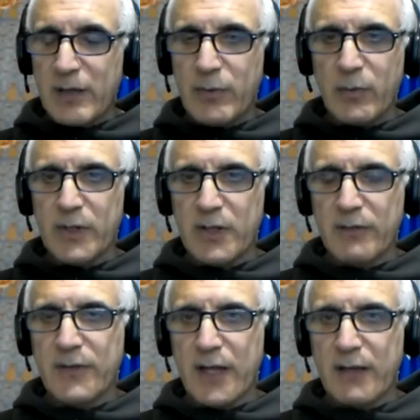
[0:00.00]
but we'd love
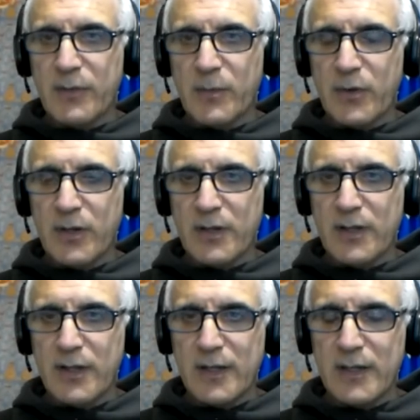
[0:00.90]
to have them on
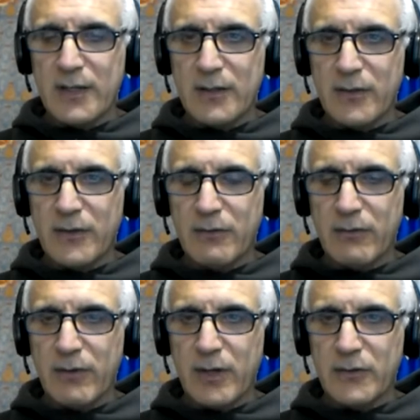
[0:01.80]
the
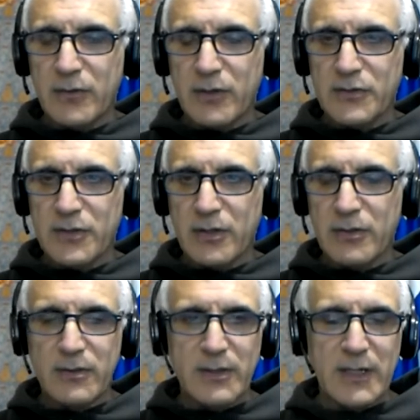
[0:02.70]
talk
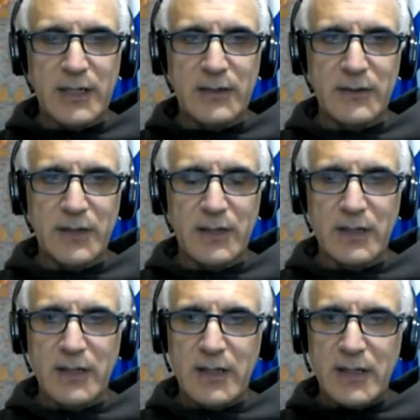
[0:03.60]
show and
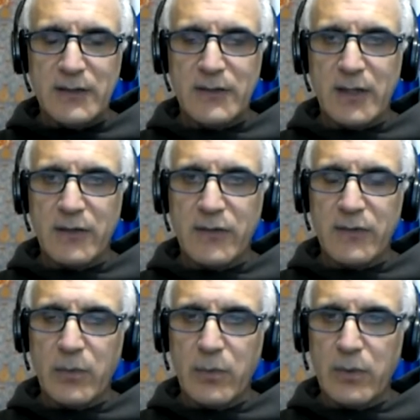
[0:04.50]
tell us
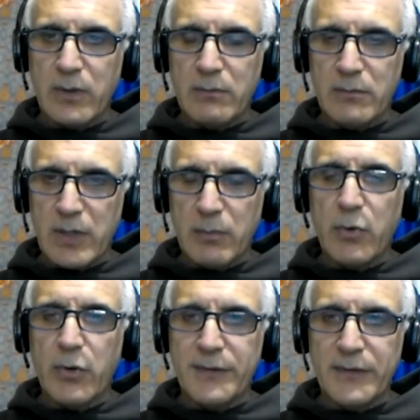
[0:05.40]

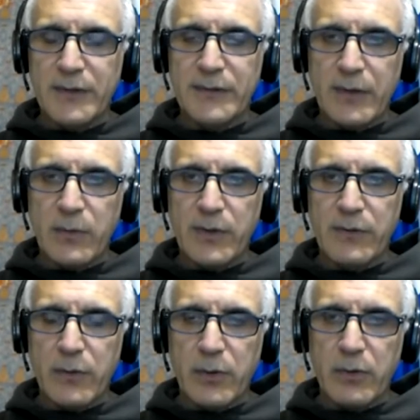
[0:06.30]
more in detail what is
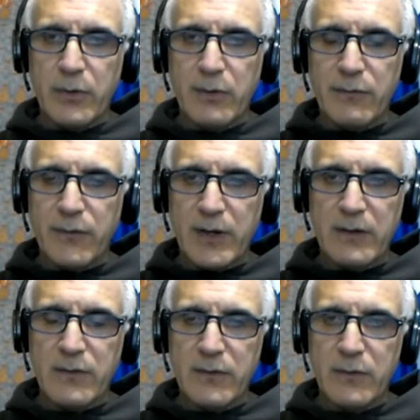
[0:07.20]
going on in
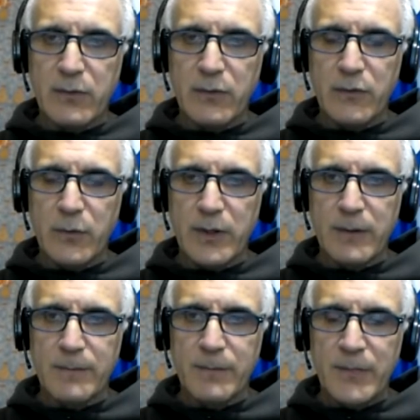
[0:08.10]
France and who's doing it,
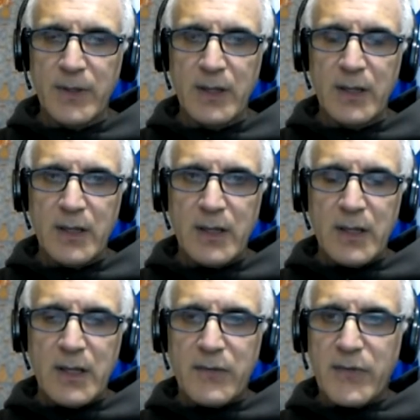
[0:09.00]

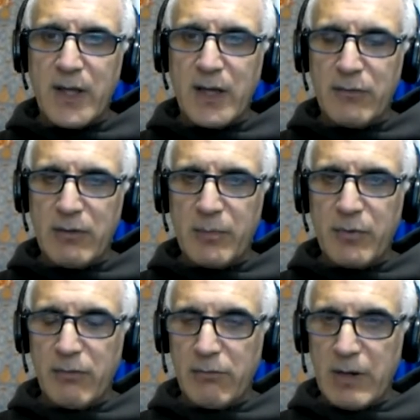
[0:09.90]
if they have a
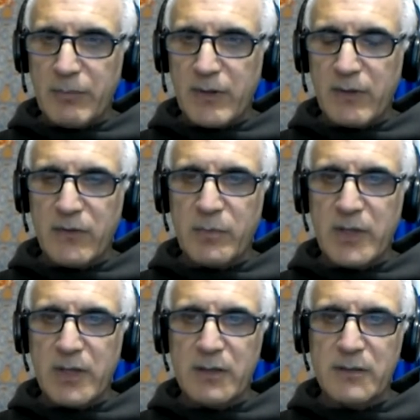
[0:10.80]
rep that can speak
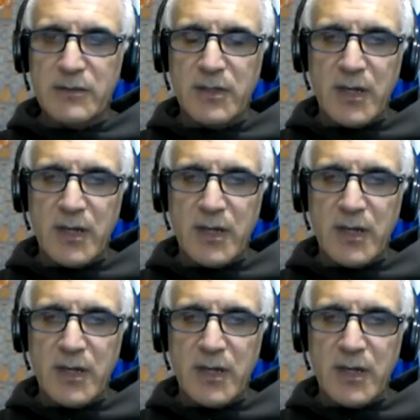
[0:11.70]
English.